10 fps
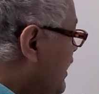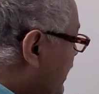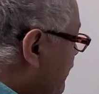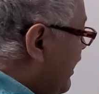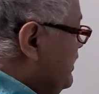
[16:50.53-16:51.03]

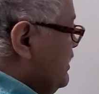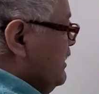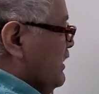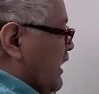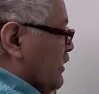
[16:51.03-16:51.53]

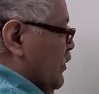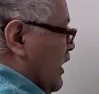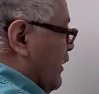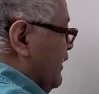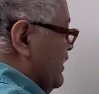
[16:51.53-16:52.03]
imagine that we
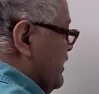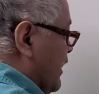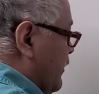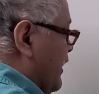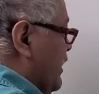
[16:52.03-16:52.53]
have the sun
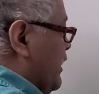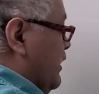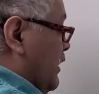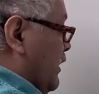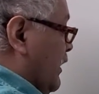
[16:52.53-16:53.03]
right
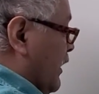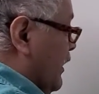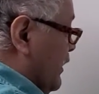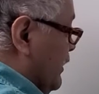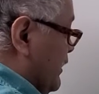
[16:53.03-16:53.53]
here,
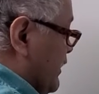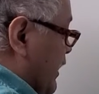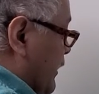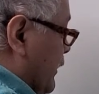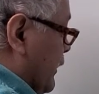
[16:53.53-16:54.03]
the
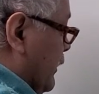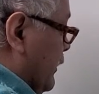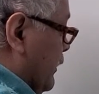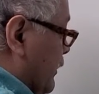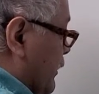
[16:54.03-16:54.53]
sun,
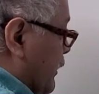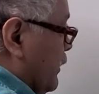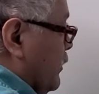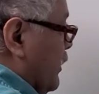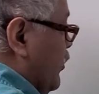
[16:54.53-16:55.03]

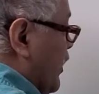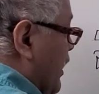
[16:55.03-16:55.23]
and we